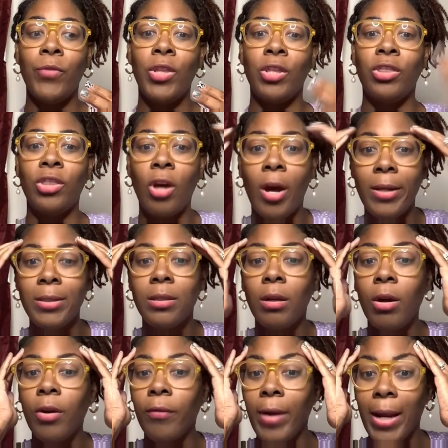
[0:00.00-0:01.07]
thoughts, the
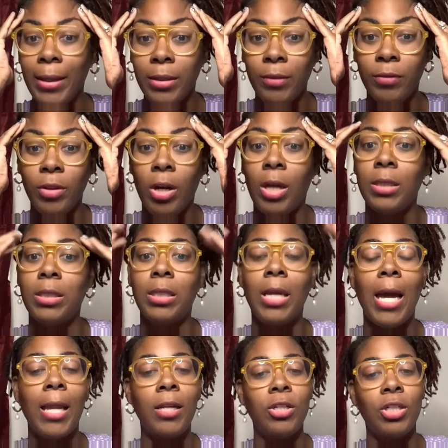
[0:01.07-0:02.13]
overactive thoughts,
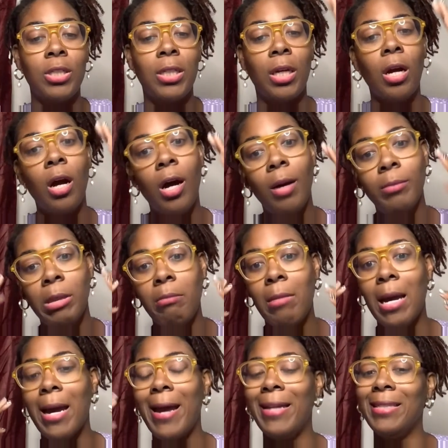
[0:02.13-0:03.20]
kind of just to calm the
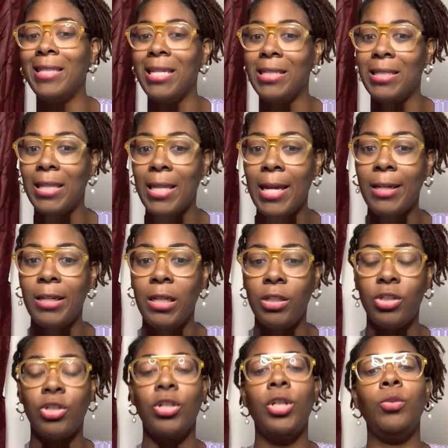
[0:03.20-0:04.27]
mind, things of that
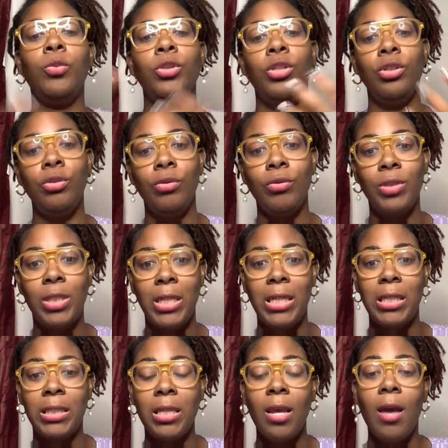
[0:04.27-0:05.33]
nature. It will use
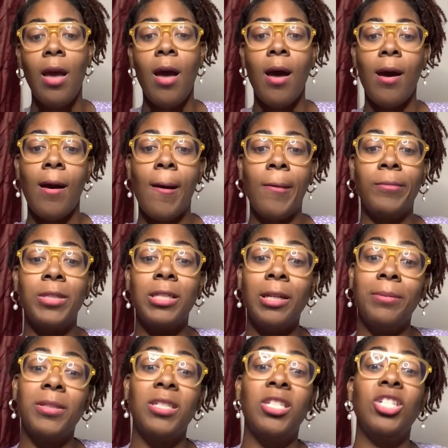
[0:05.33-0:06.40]
these
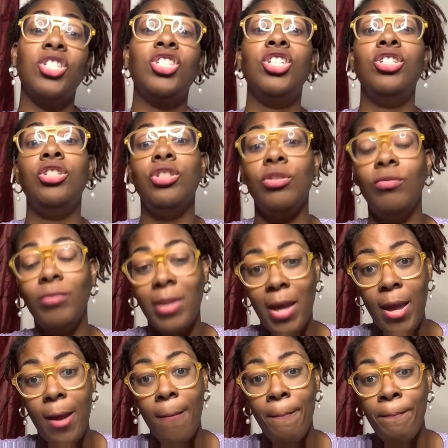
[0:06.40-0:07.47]
substances to do that,